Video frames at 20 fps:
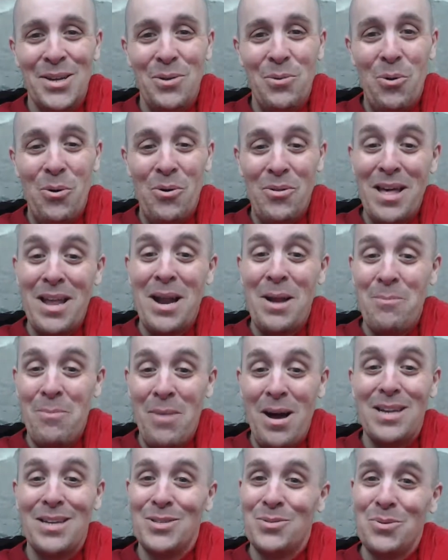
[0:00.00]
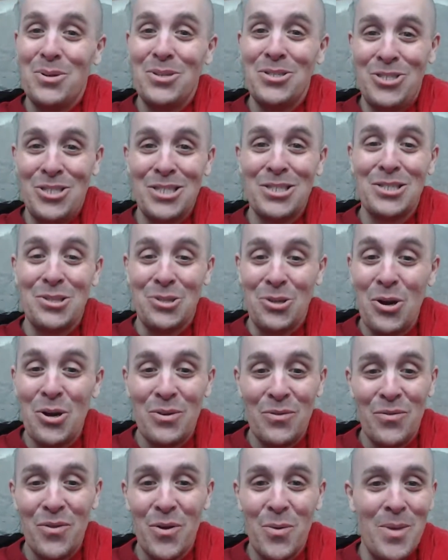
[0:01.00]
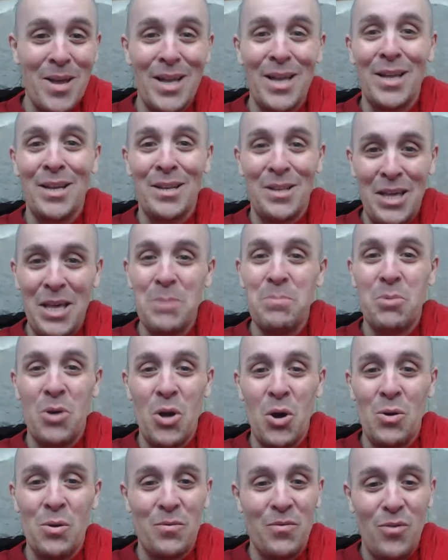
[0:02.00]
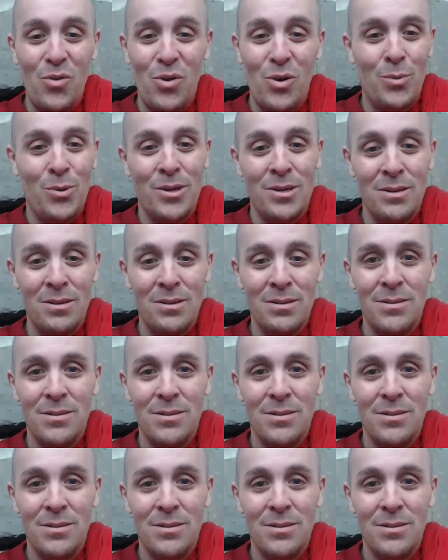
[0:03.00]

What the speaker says: well then I might as well just learn from it and keep going forward.